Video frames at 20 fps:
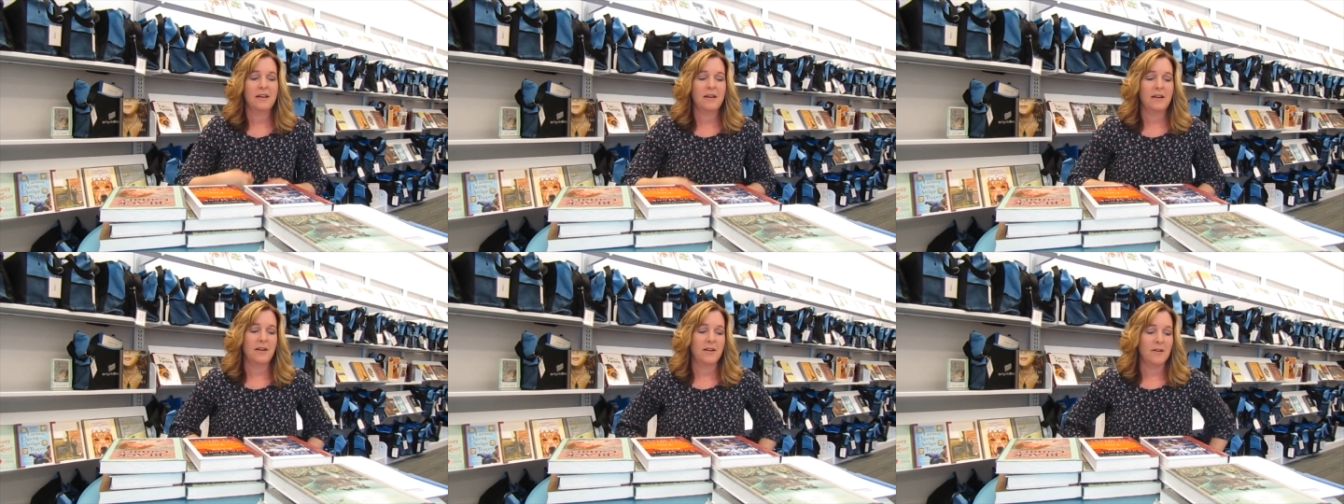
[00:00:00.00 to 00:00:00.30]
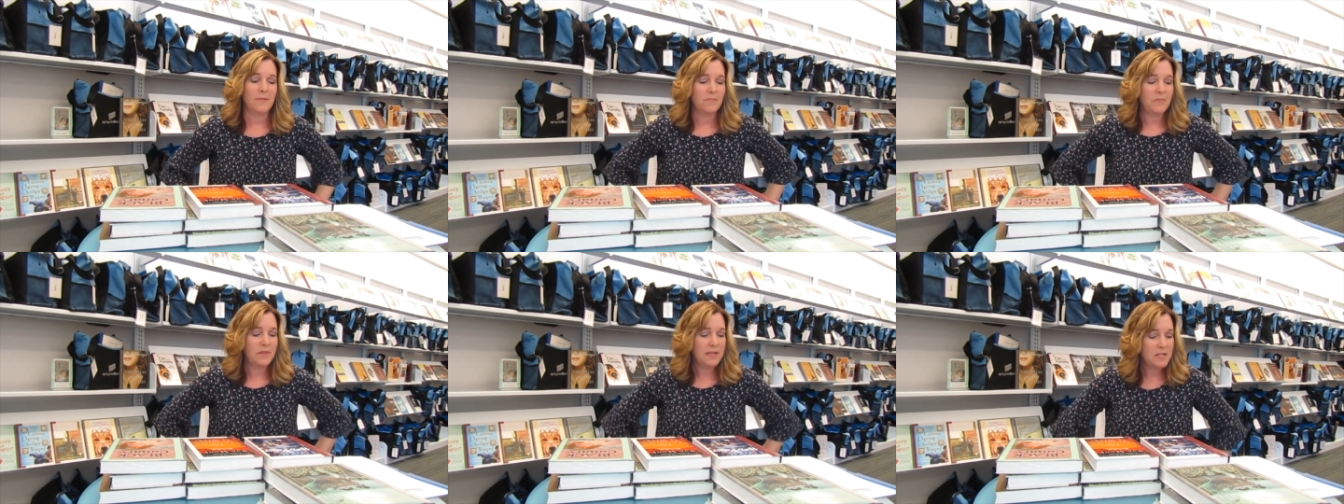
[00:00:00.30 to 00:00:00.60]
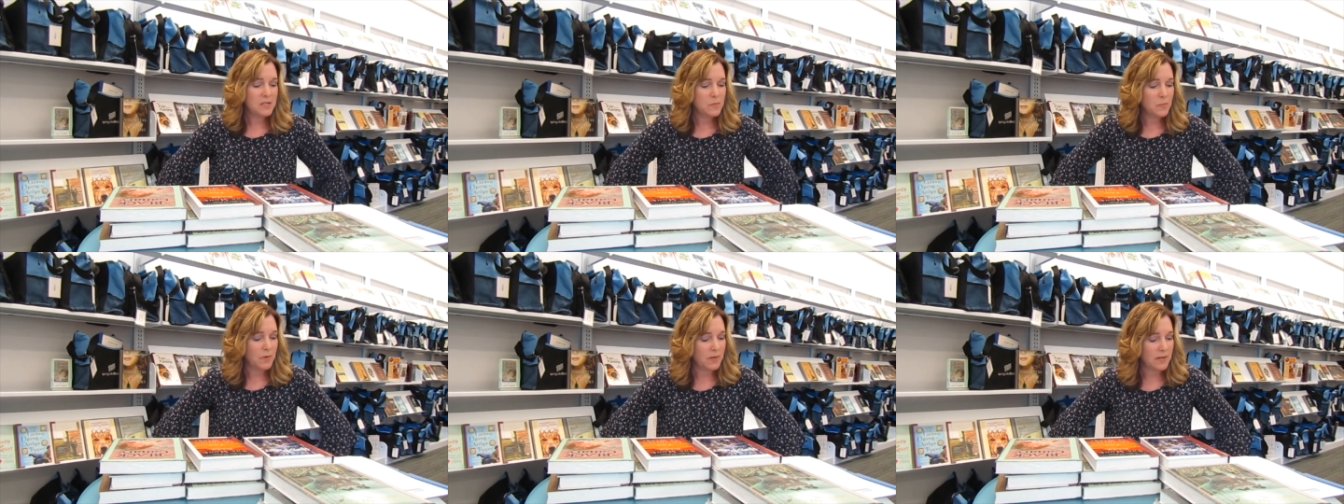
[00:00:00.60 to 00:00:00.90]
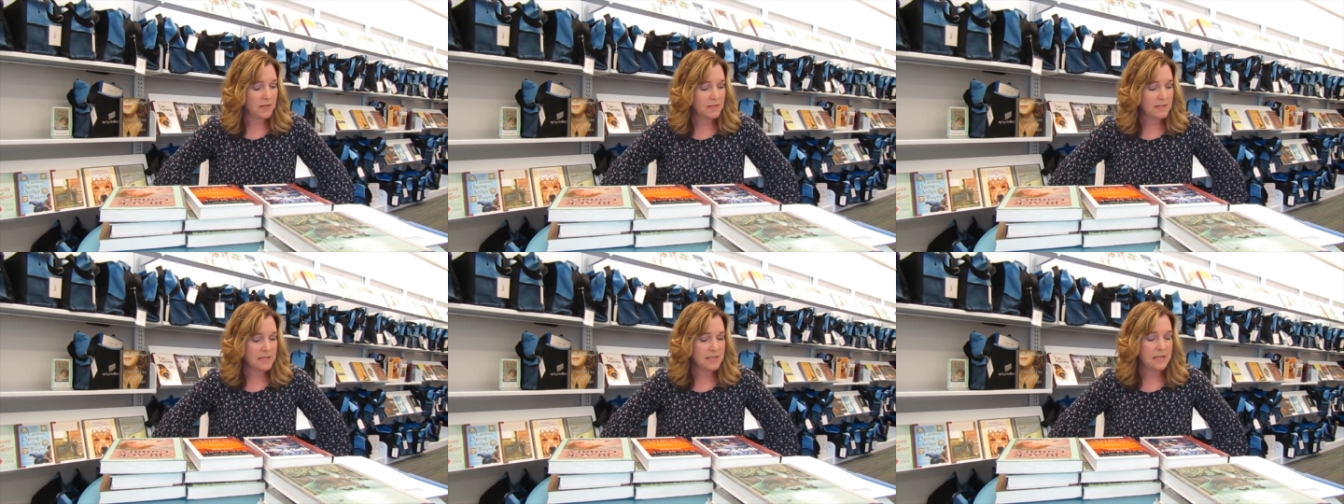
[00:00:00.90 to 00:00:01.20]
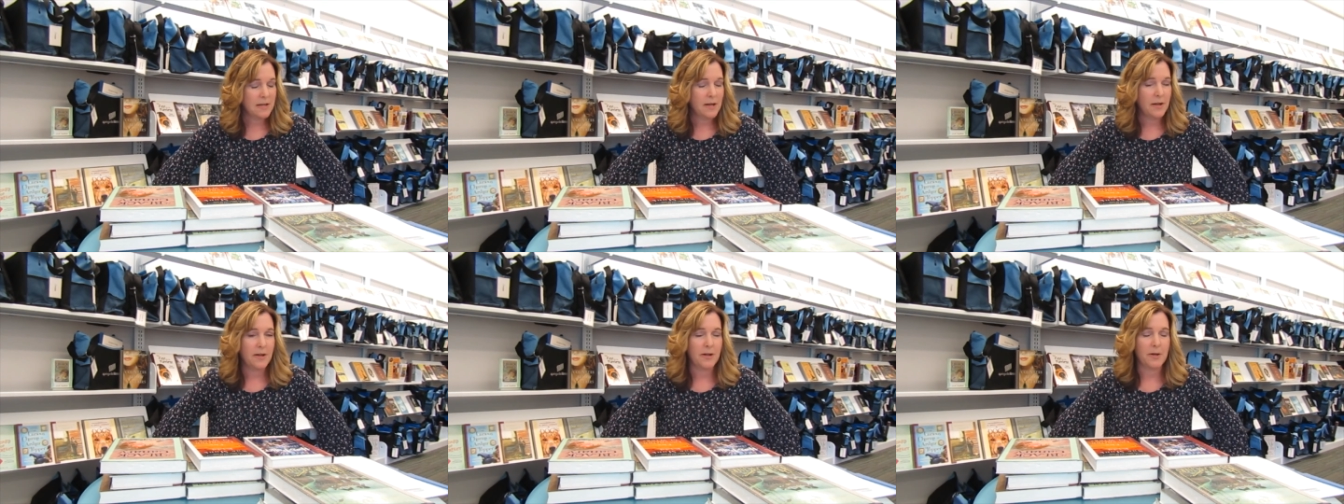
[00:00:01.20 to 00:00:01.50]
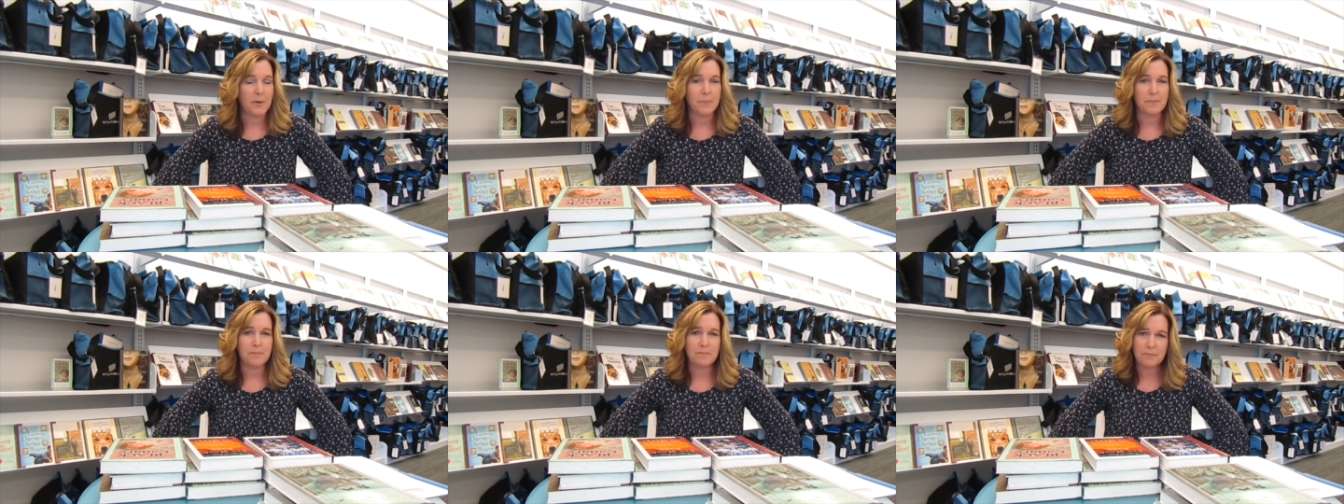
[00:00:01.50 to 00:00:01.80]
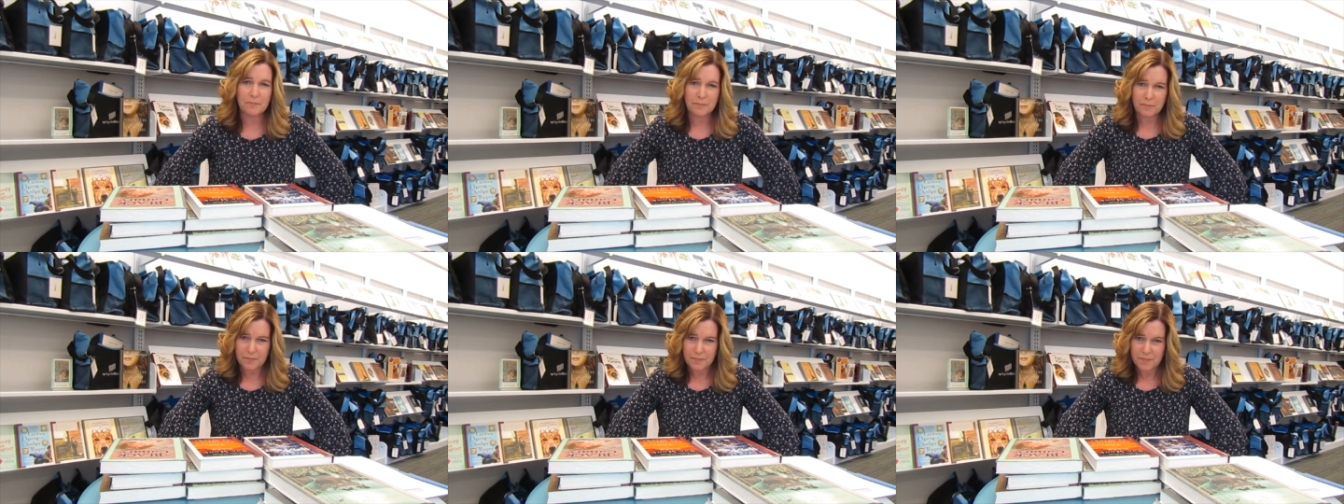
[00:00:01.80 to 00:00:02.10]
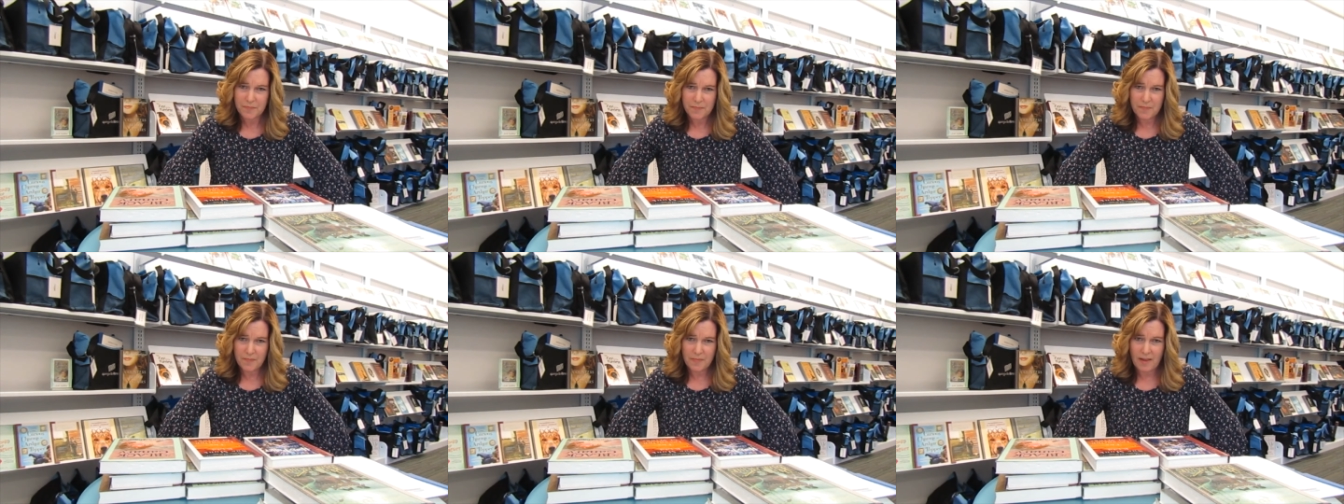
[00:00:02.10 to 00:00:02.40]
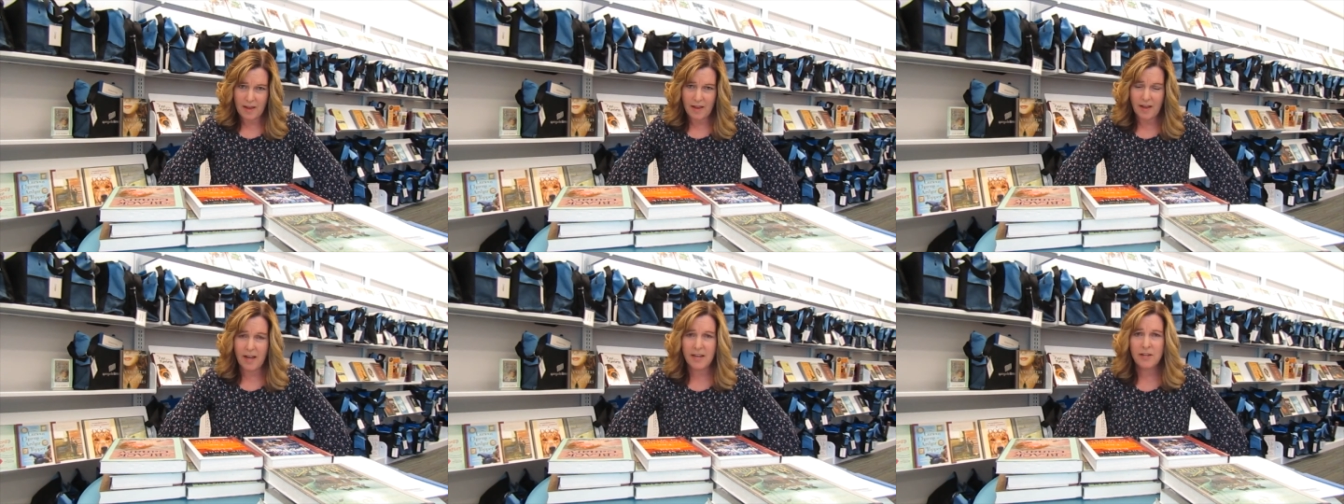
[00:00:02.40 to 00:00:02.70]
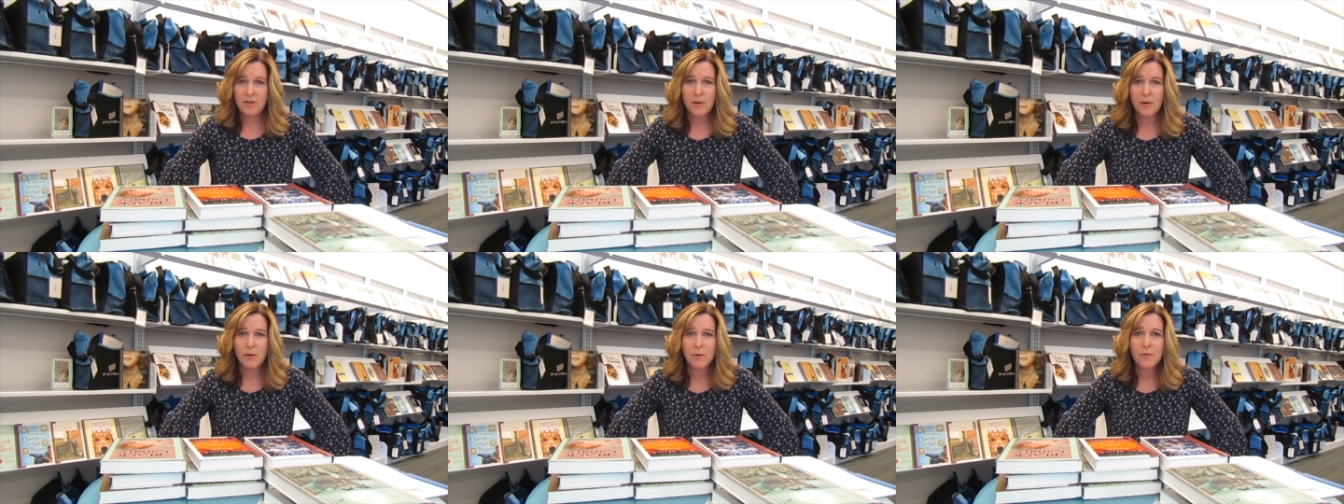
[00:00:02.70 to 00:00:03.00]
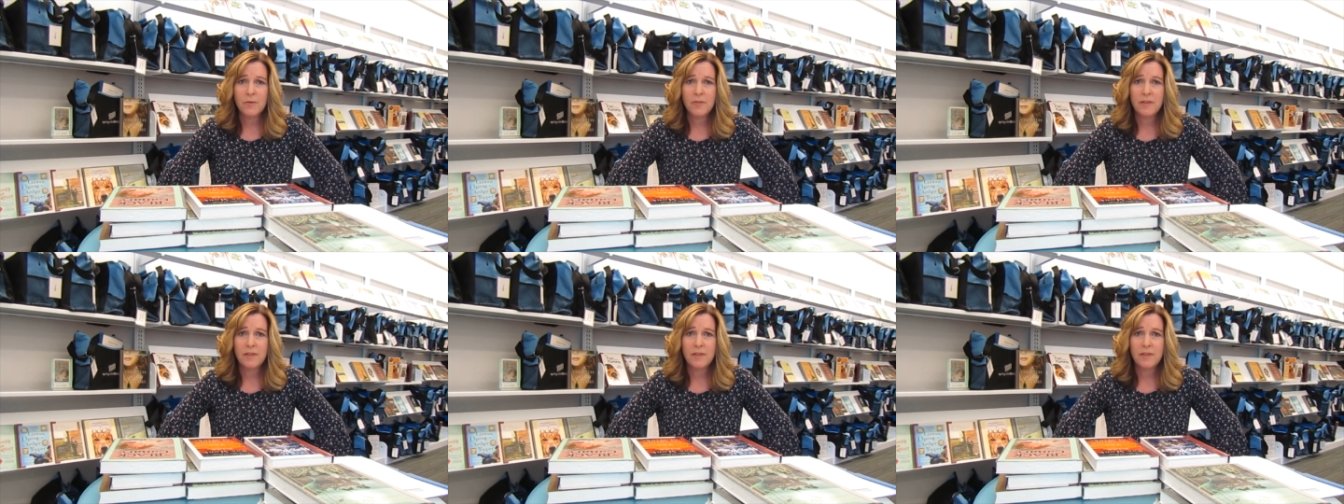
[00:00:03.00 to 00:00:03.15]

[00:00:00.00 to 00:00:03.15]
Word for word: um, these books? Um, I know